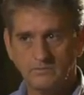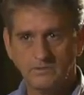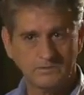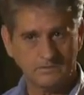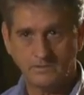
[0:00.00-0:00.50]

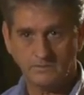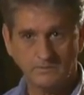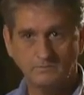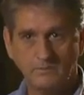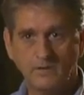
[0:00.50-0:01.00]
This
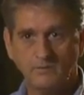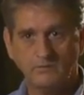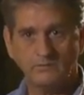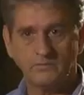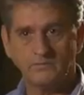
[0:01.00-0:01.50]
was
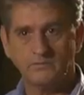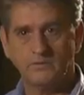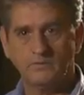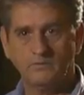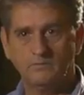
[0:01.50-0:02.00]
mothers, you
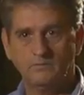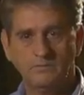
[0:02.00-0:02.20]
know,